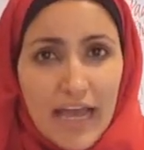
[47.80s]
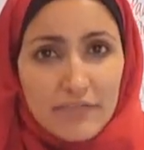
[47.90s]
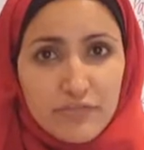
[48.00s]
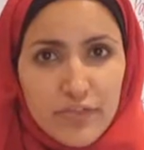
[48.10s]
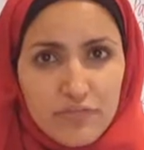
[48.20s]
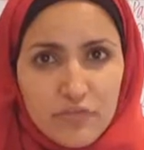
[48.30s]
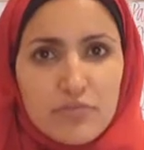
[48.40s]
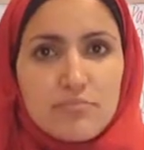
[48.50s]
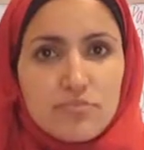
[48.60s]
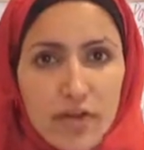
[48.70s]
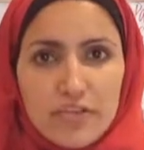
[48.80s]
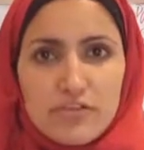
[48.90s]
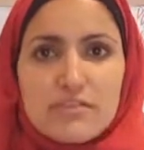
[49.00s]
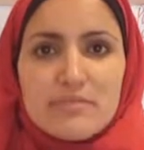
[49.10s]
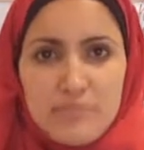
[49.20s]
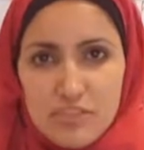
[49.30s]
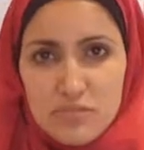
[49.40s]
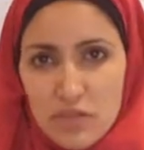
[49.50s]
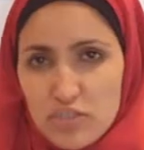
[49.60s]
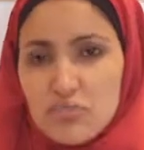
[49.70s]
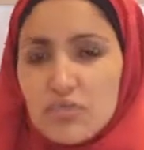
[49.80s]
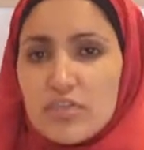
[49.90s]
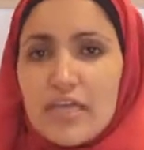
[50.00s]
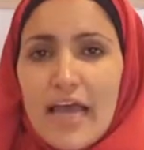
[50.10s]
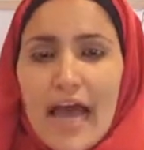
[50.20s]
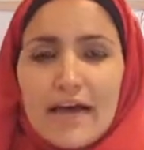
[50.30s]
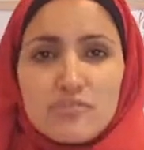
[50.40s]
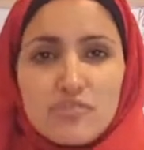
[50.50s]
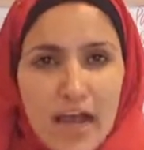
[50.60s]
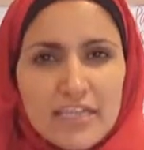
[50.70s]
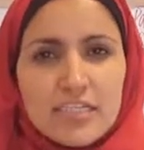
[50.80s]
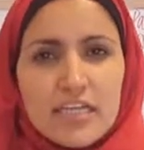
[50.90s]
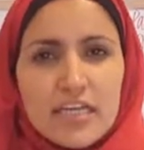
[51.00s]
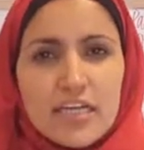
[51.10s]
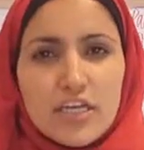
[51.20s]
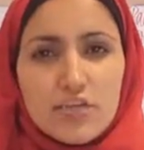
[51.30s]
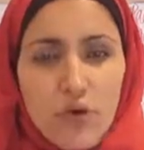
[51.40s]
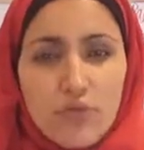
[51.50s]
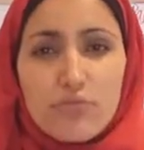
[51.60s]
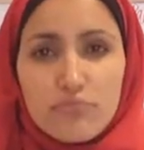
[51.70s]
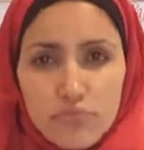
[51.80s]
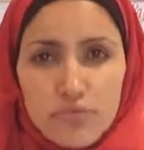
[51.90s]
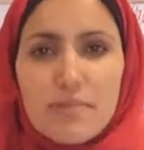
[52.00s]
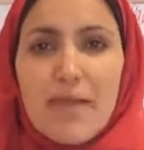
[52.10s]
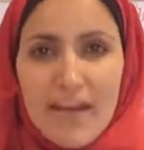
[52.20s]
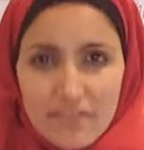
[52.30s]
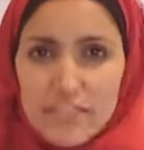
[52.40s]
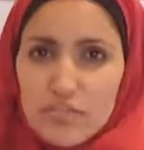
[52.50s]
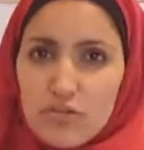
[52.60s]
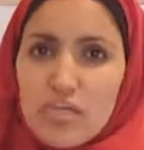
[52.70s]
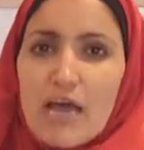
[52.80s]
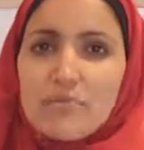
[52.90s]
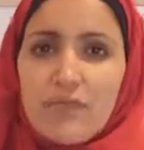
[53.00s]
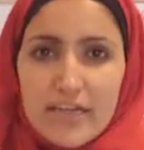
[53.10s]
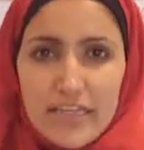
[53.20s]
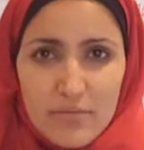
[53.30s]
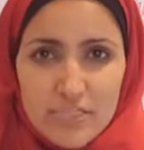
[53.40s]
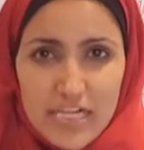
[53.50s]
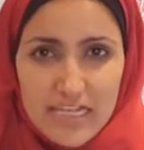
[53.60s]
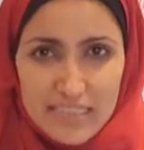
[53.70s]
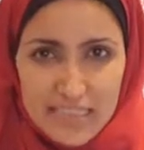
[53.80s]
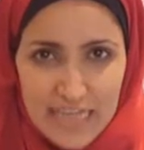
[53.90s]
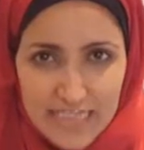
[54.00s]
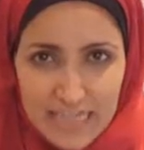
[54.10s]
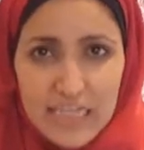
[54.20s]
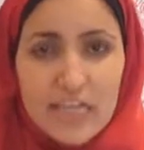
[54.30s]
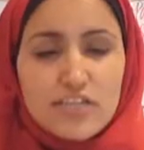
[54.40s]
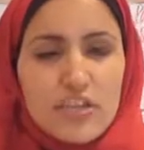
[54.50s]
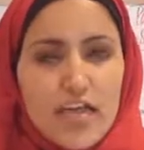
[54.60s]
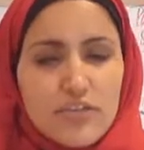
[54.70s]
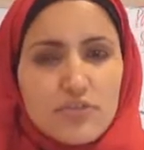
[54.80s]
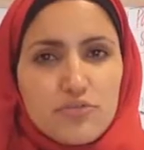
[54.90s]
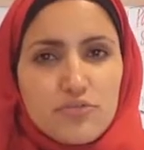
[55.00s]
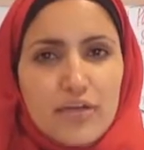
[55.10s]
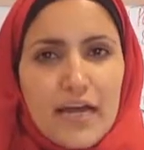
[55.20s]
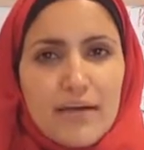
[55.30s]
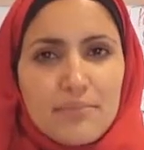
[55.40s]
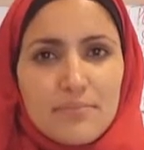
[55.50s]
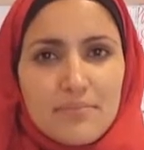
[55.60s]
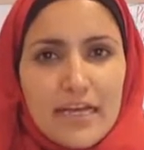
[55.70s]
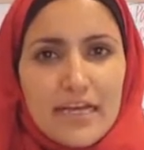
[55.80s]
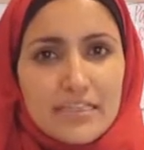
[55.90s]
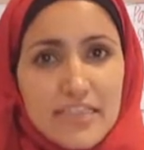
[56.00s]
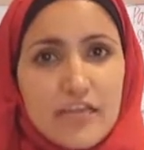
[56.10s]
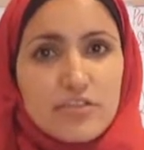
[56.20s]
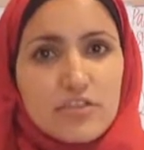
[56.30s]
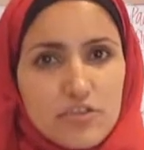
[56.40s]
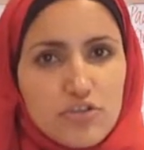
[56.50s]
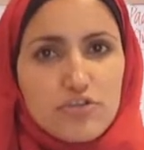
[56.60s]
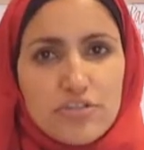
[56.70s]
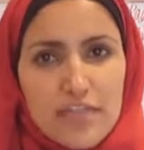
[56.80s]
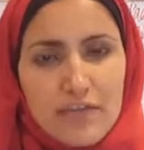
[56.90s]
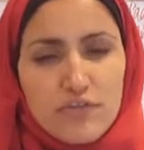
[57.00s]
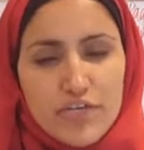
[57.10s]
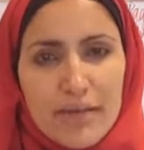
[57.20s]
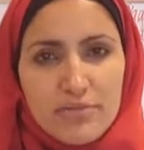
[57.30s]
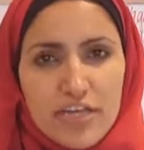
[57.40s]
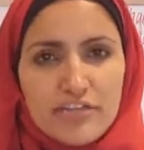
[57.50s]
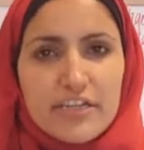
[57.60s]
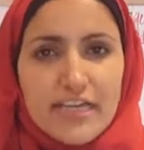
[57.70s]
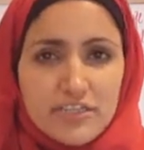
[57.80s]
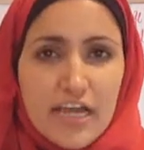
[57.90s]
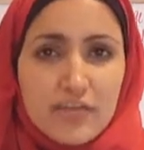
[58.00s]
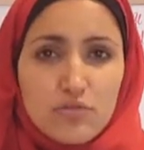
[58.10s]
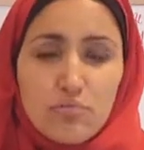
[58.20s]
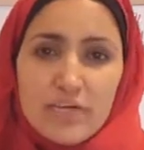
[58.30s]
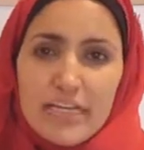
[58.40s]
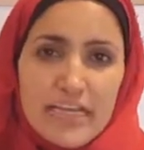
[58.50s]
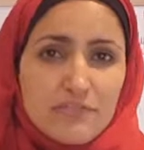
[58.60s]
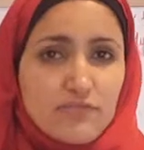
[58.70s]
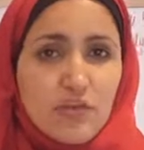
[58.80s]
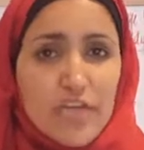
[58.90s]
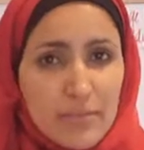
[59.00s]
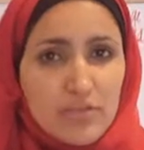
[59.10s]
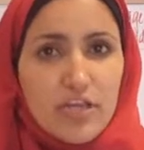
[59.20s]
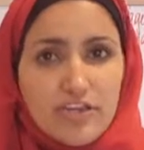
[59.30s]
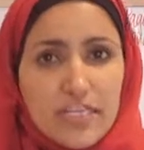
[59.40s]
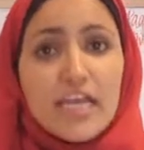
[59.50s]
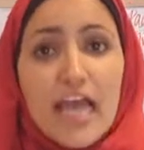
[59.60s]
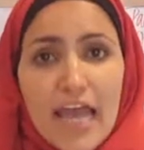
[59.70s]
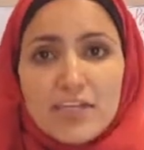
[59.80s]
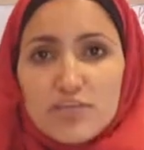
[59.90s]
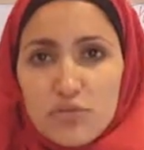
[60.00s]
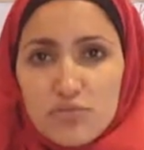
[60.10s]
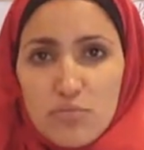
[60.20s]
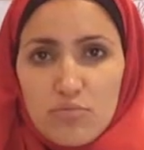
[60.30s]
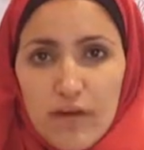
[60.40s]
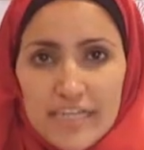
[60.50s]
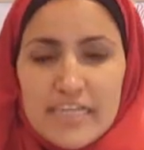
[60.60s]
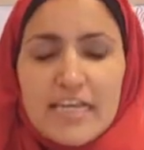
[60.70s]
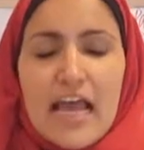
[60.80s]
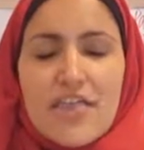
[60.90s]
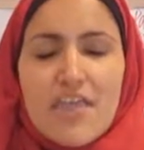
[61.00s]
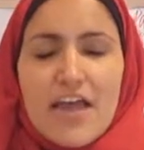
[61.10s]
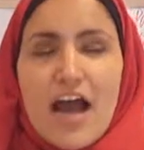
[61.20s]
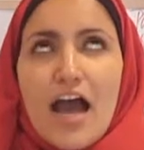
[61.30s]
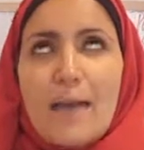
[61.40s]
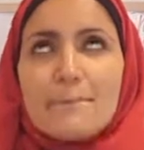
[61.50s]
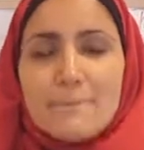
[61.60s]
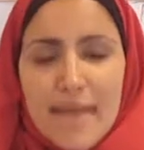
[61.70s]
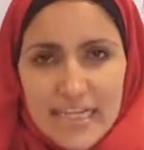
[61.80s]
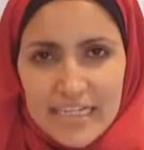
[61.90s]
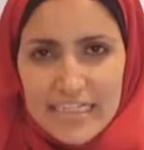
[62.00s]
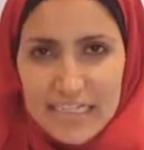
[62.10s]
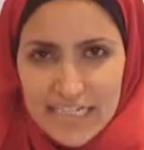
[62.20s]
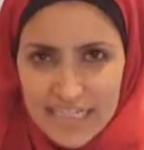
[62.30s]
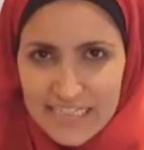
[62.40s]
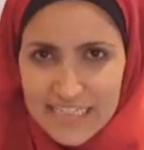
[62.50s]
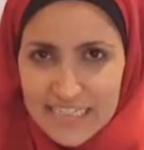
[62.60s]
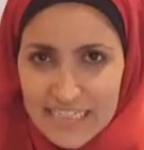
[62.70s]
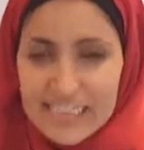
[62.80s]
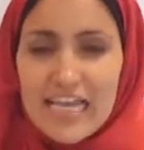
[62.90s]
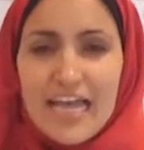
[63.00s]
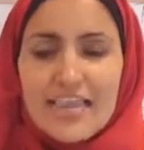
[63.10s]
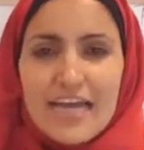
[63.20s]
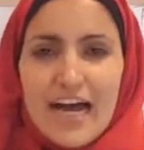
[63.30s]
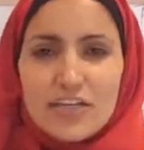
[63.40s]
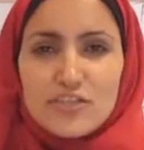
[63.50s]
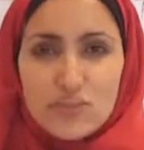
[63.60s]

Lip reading: Have a read through them, try to use them as much as possible. Try to go through them every single time you write a language analysis essay, so that you start using that vocabulary and start incorporating that vocabulary into your normal writing. They are amazing sentences. They are